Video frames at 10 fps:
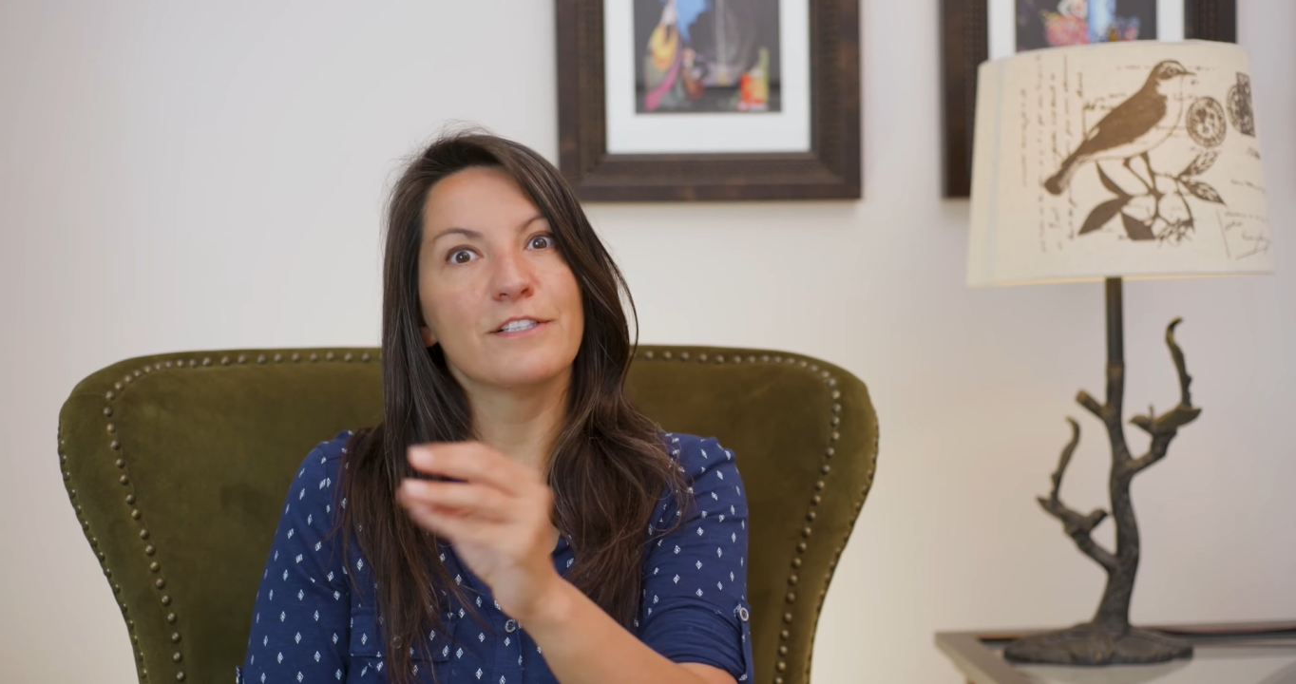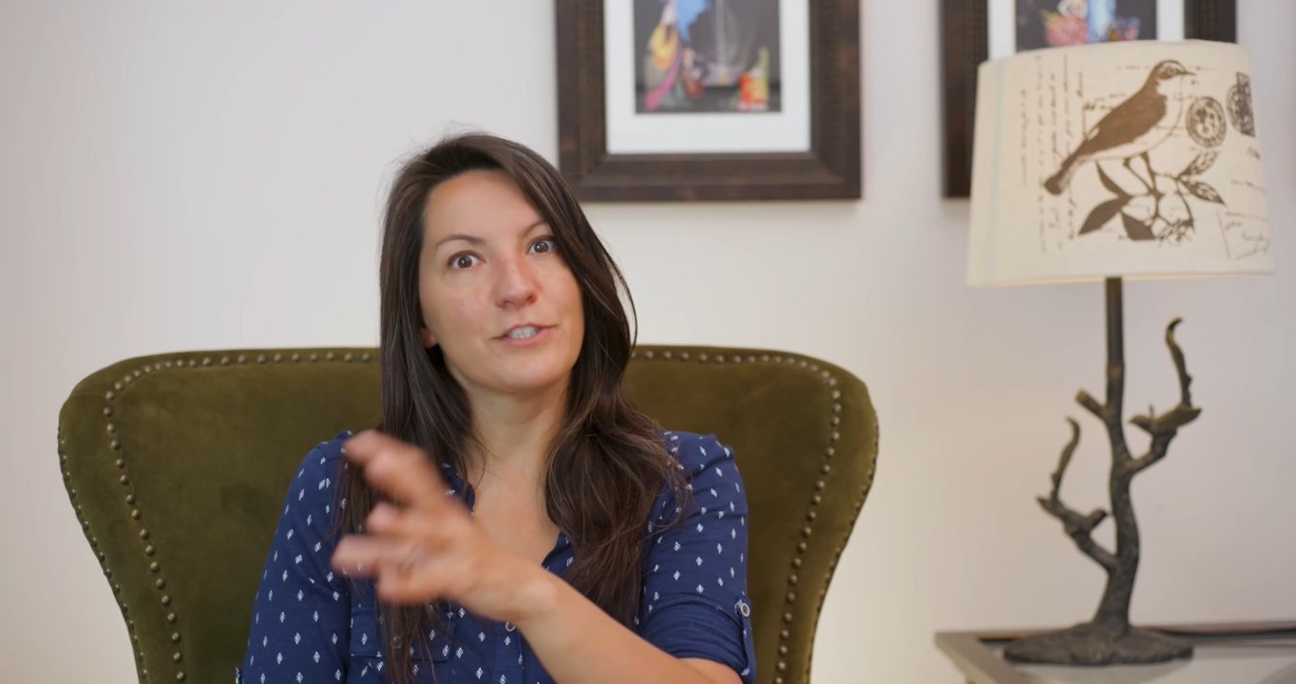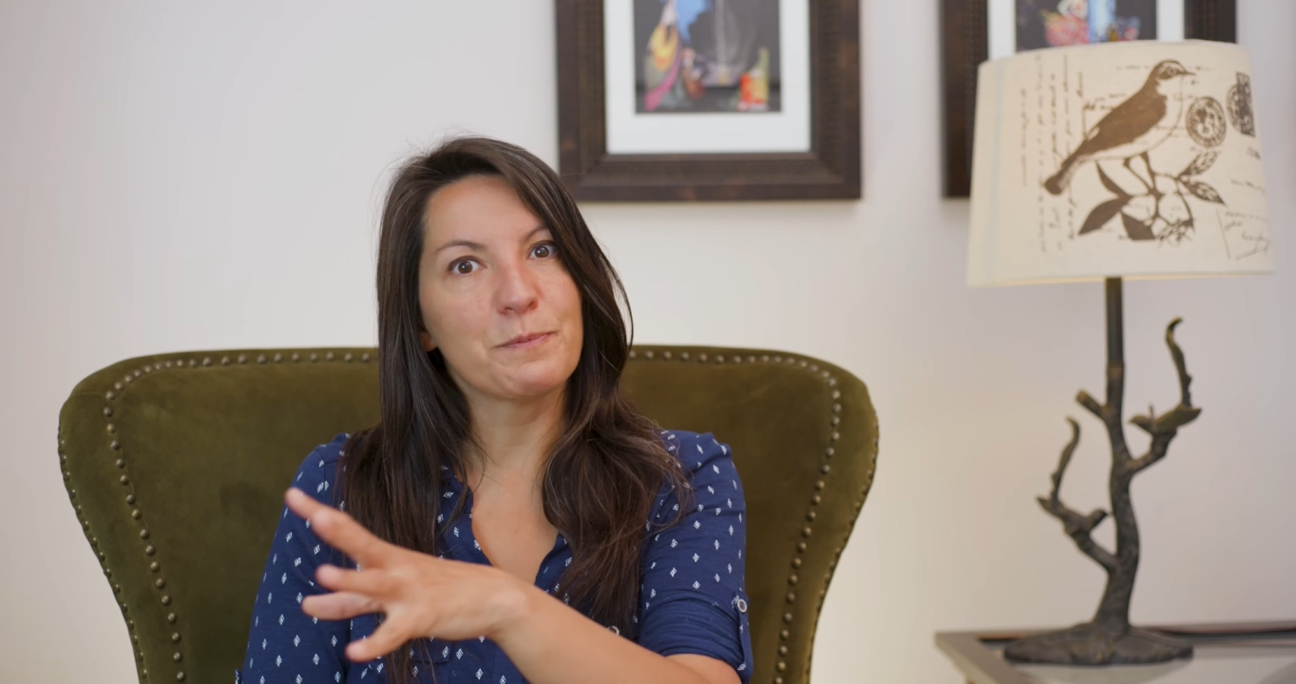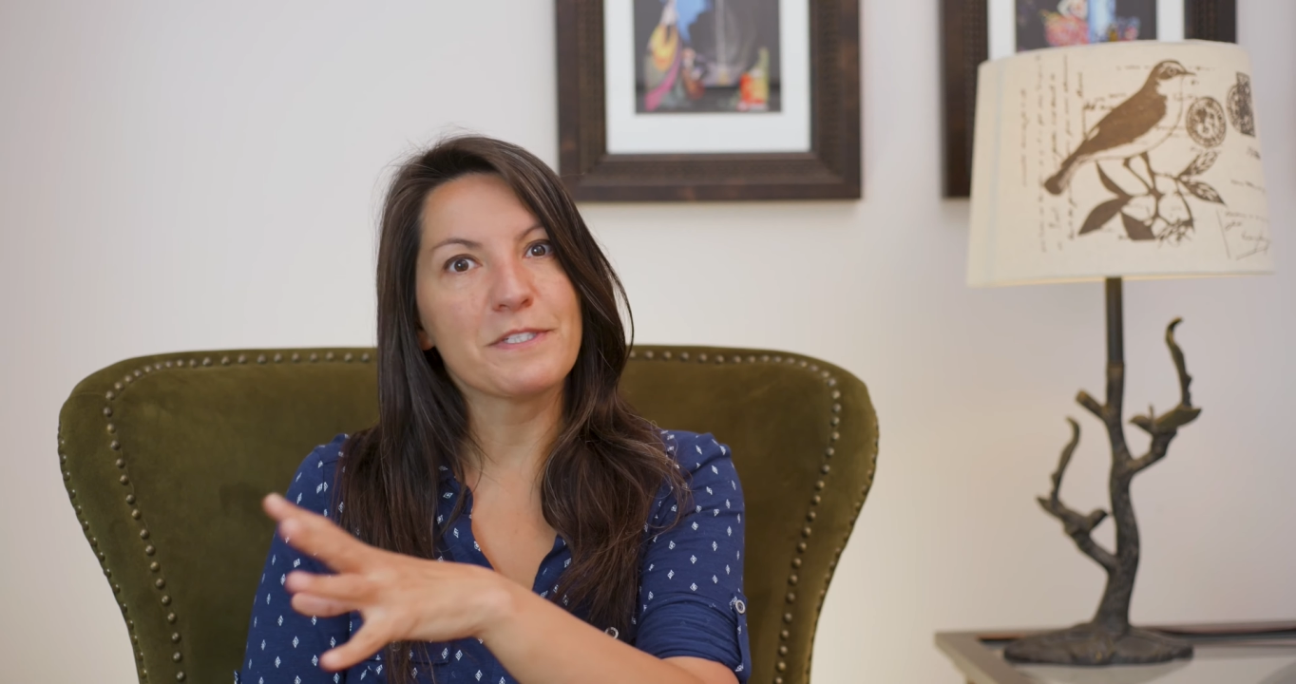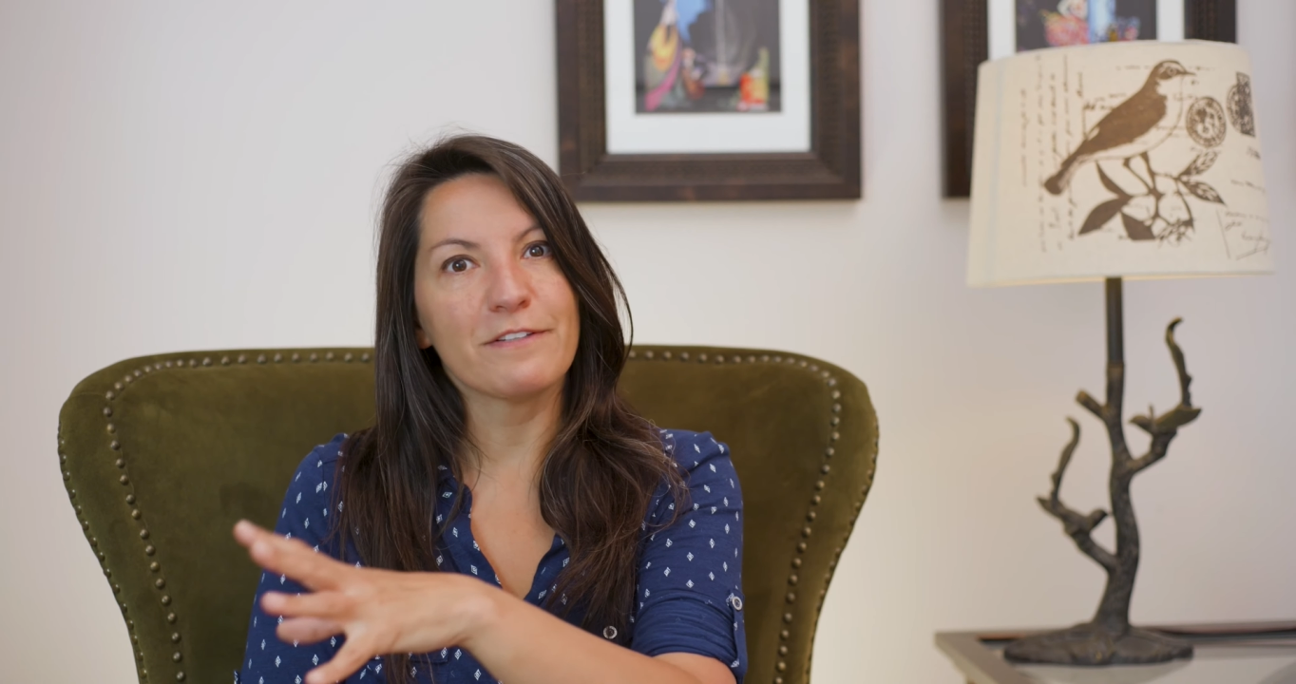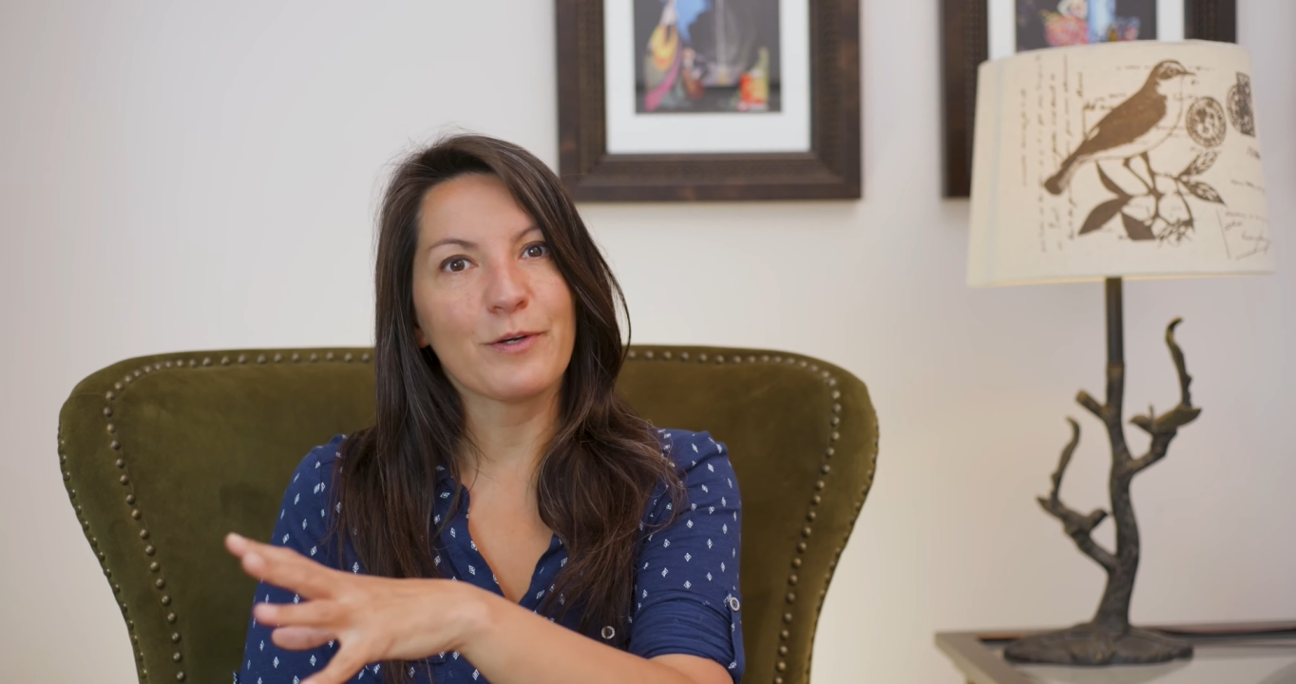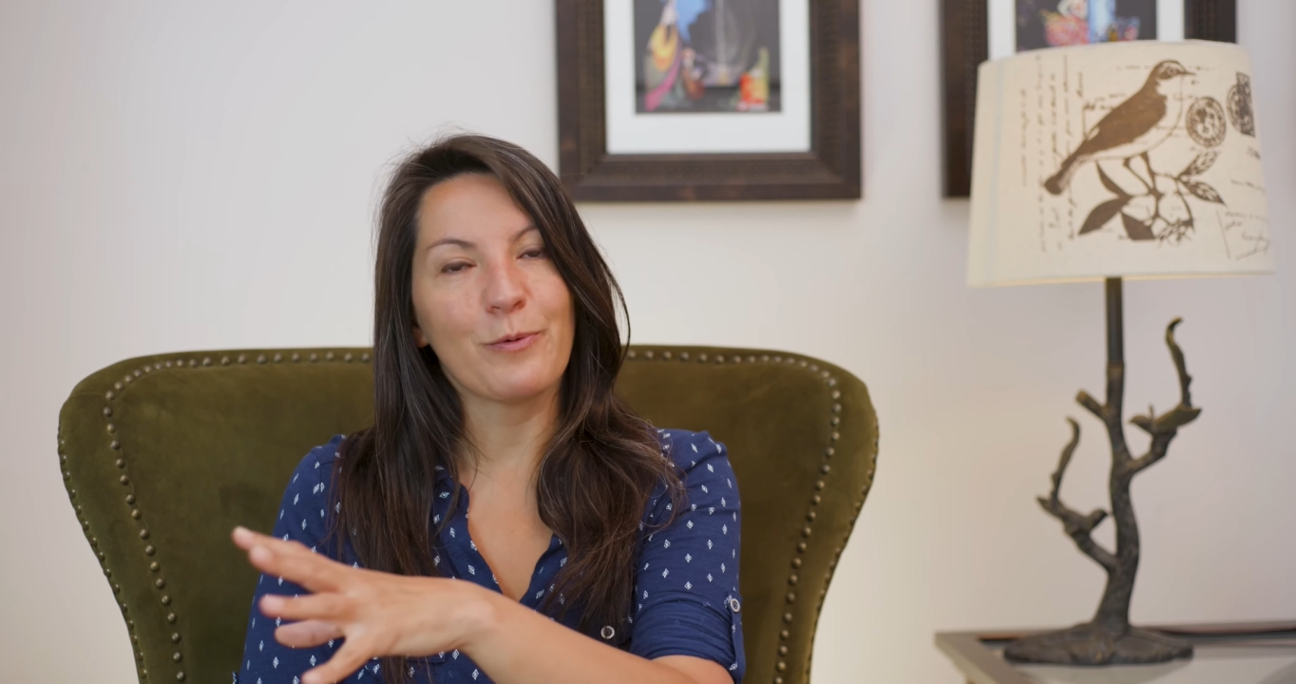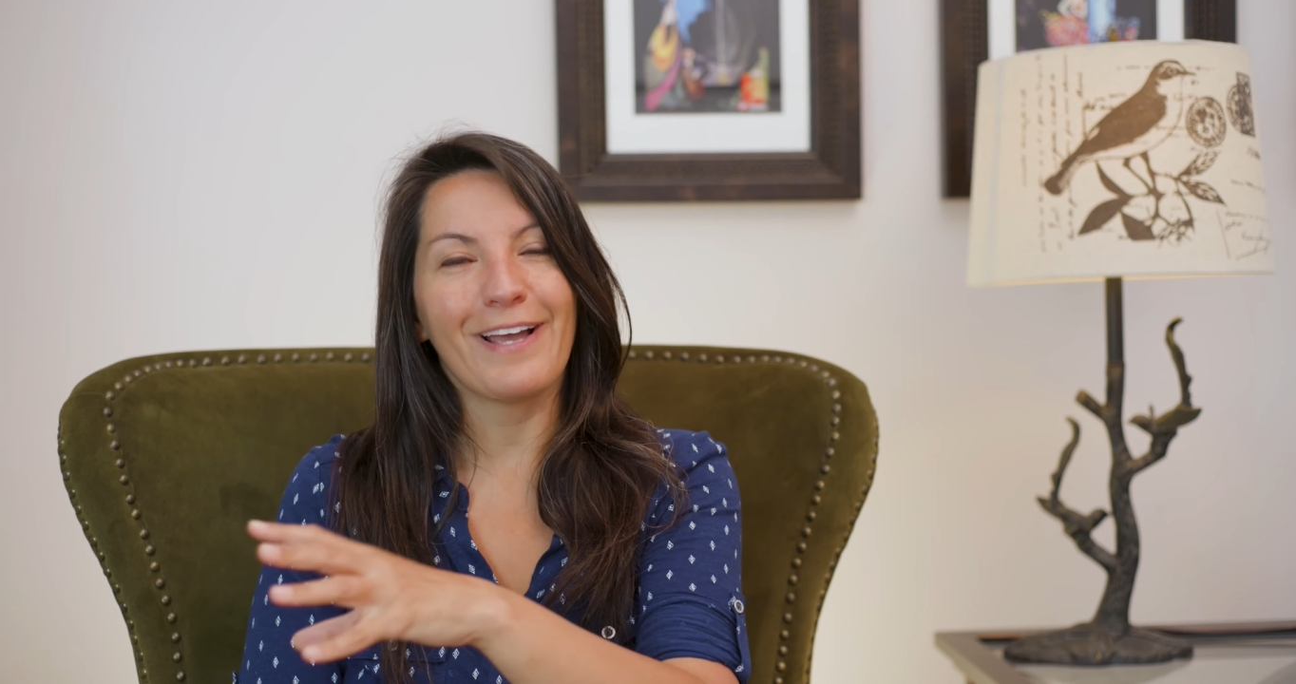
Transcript: specific